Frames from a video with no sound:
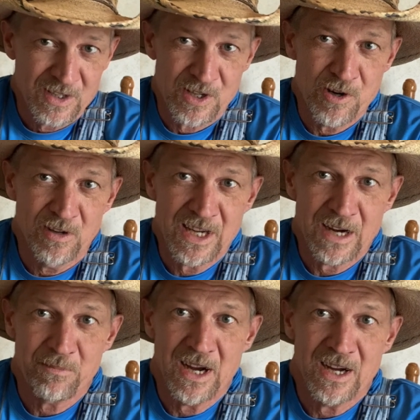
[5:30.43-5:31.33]
Usually
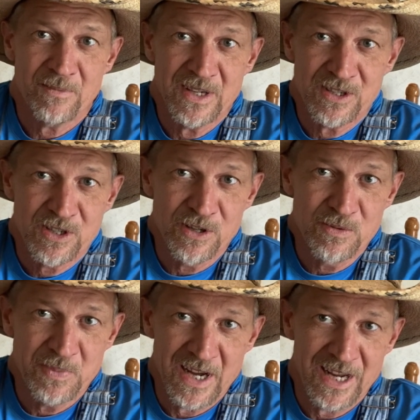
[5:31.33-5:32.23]
I buy them in
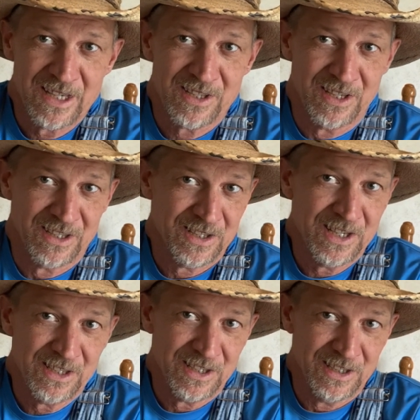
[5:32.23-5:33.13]
2-packs, and I
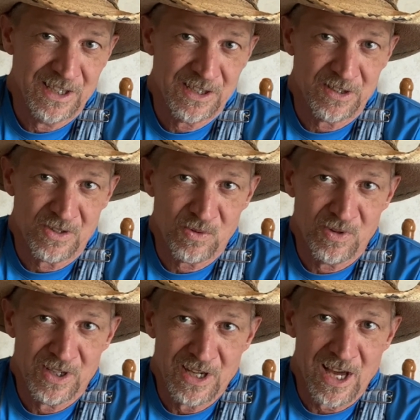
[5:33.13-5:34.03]
think they're less than
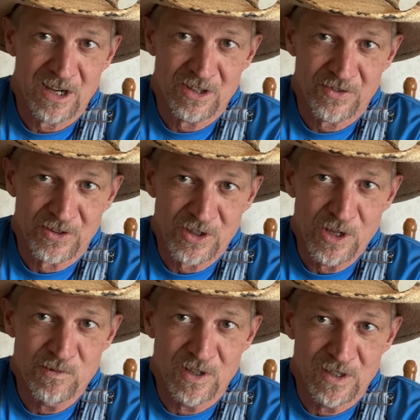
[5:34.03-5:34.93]
$20 for
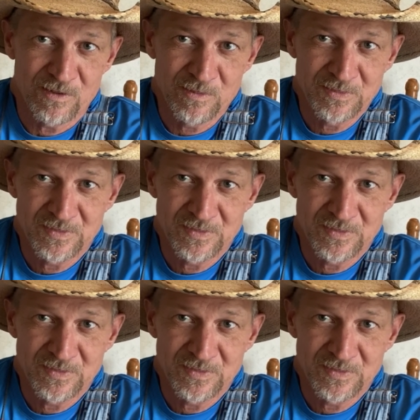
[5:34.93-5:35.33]
2 of them.